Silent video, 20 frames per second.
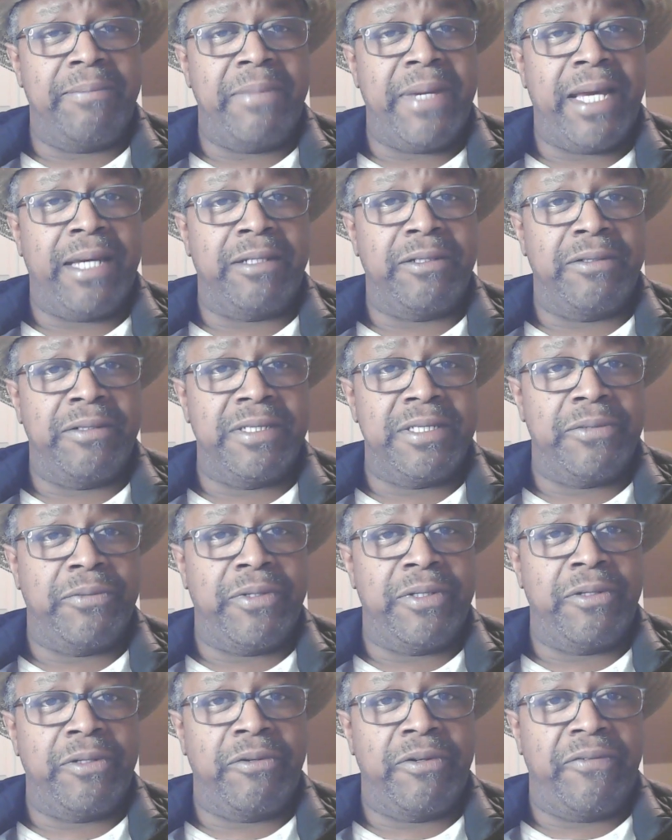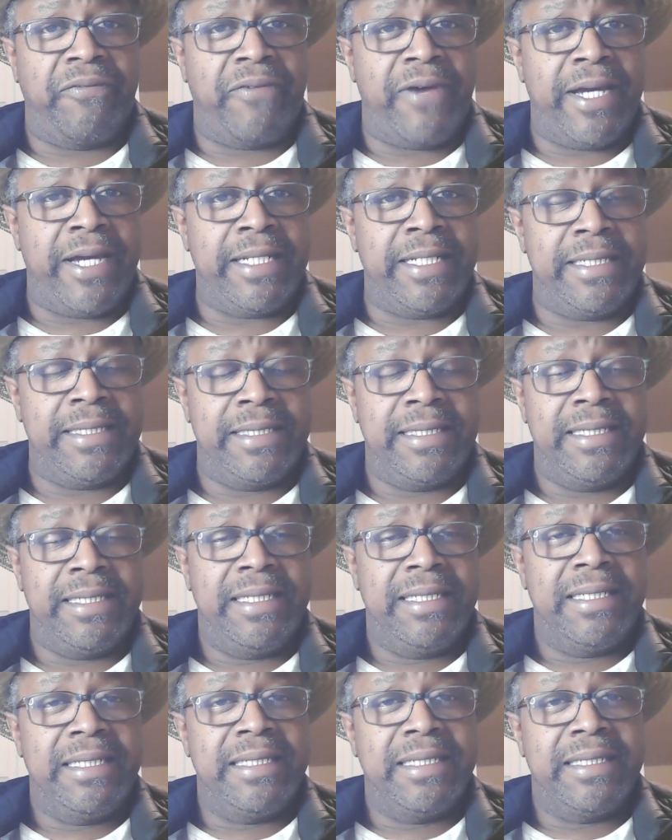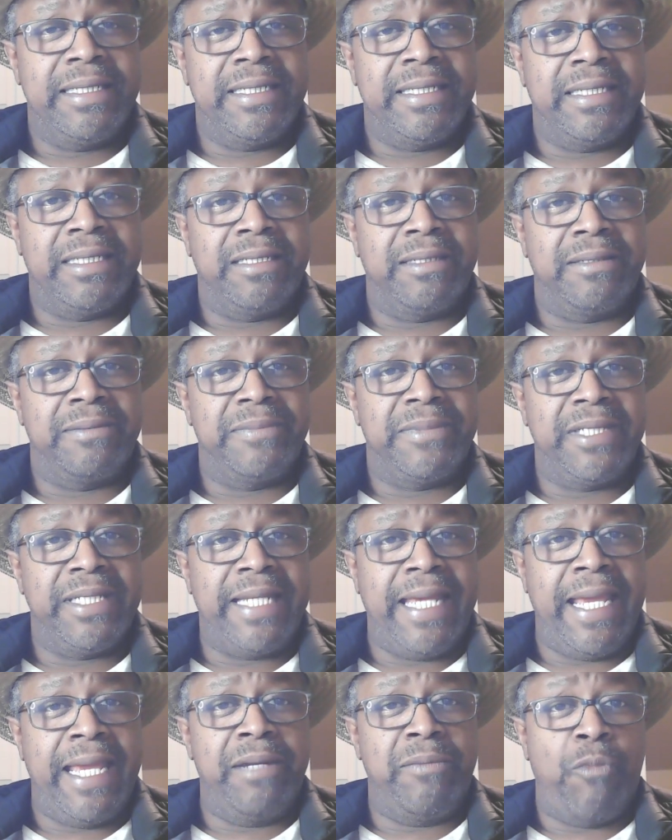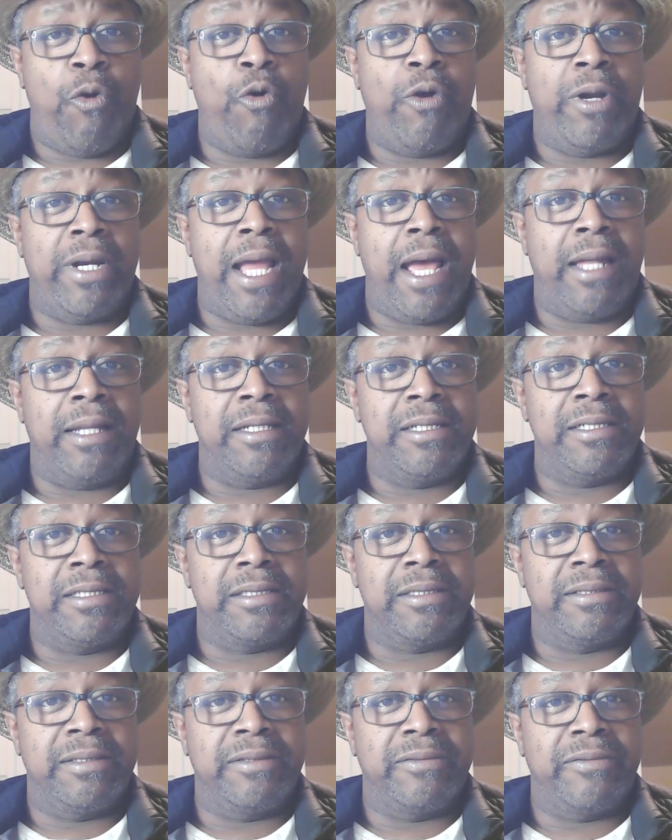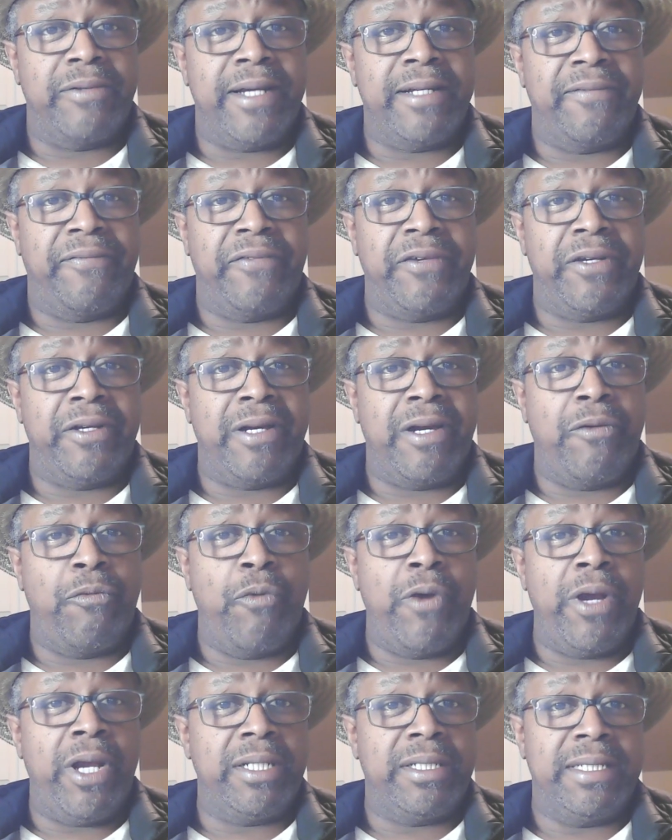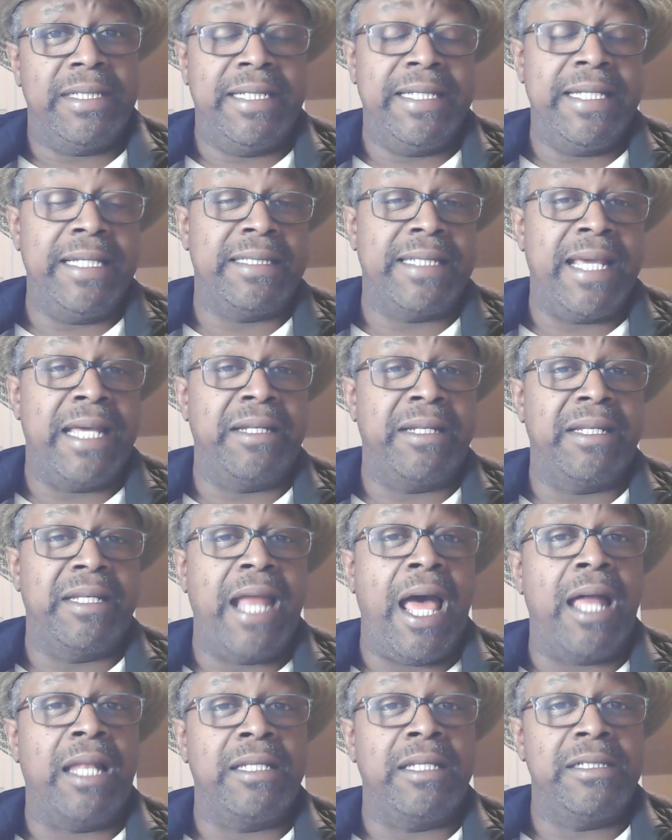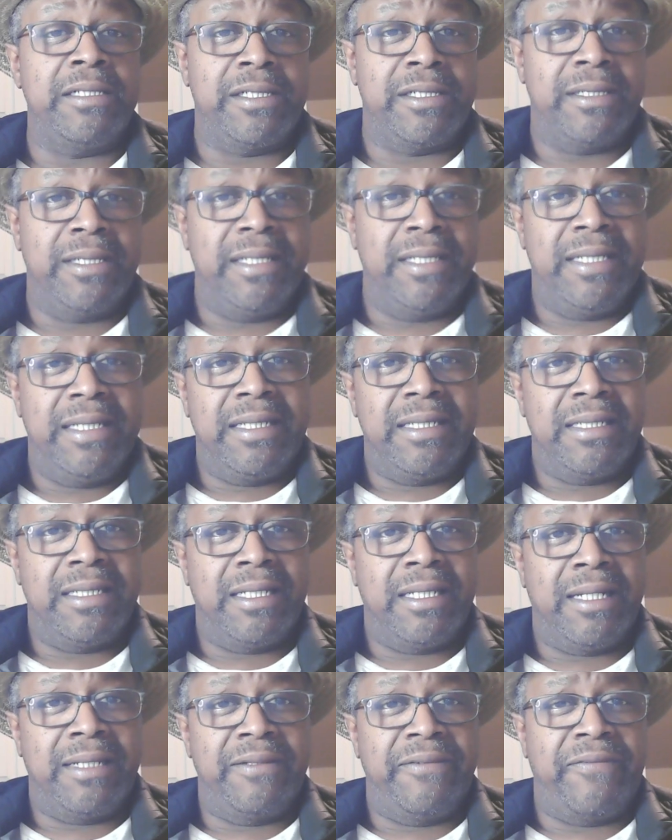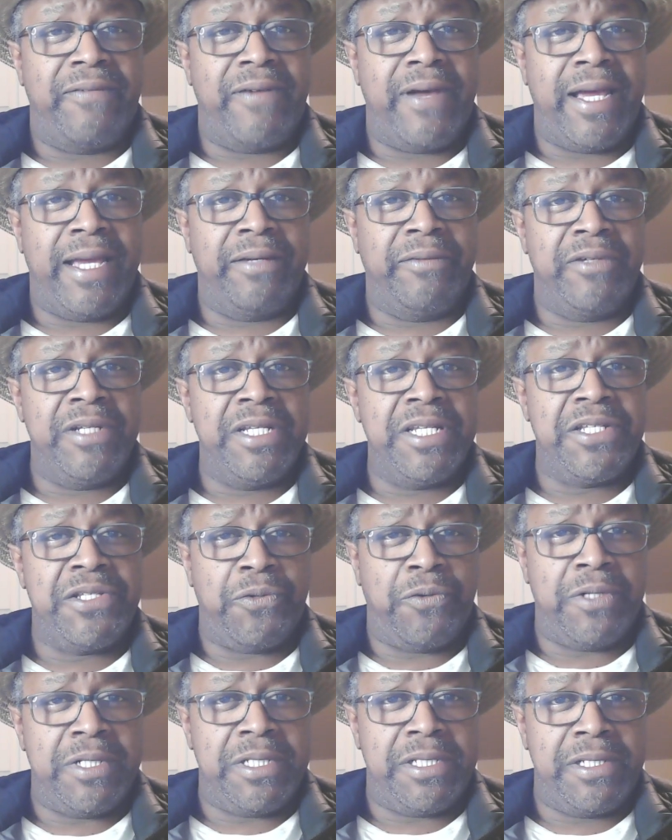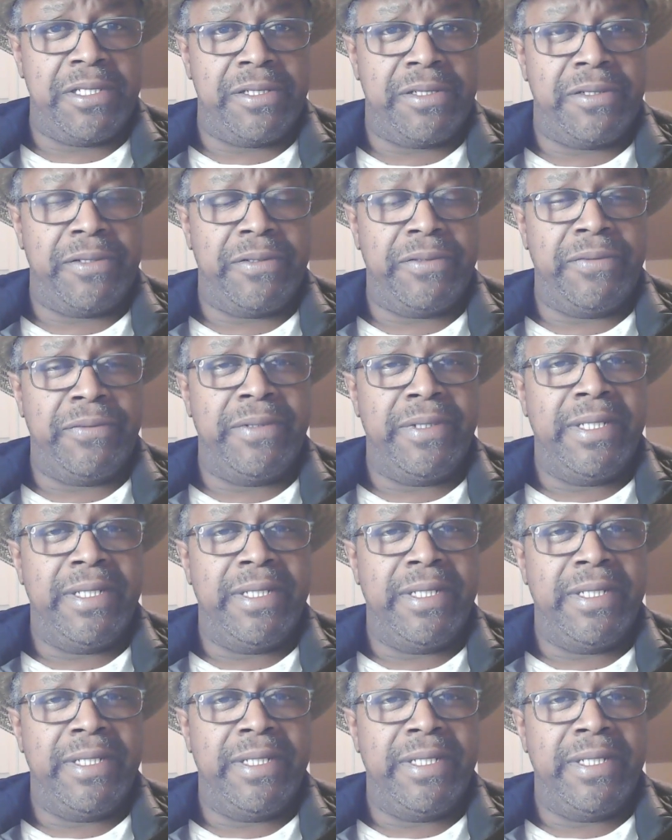battle is whether we're fighting to gain more knowledge and try to figure out where to get that knowledge, to find resources to